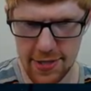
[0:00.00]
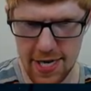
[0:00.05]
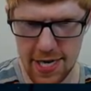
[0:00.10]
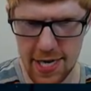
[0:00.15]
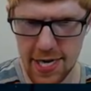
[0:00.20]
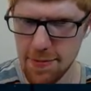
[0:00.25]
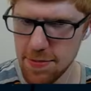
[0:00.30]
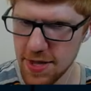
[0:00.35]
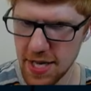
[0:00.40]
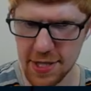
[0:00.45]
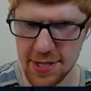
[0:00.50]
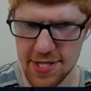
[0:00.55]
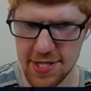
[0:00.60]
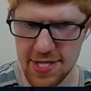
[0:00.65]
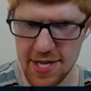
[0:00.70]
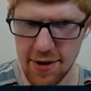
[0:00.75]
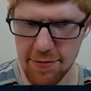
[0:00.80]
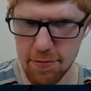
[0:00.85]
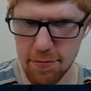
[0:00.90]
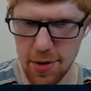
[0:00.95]
I keep thinking
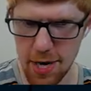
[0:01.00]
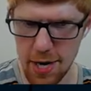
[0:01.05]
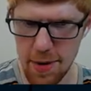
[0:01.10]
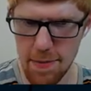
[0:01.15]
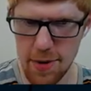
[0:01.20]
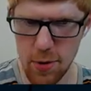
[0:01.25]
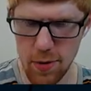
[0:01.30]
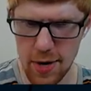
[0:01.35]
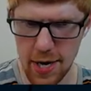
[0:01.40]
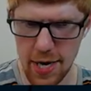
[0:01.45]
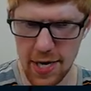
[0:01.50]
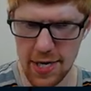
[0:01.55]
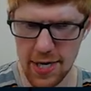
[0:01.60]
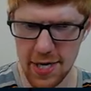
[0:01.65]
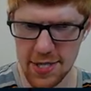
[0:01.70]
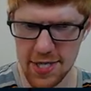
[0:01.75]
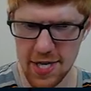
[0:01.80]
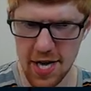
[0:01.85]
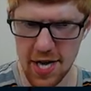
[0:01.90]
stuff might be where I need to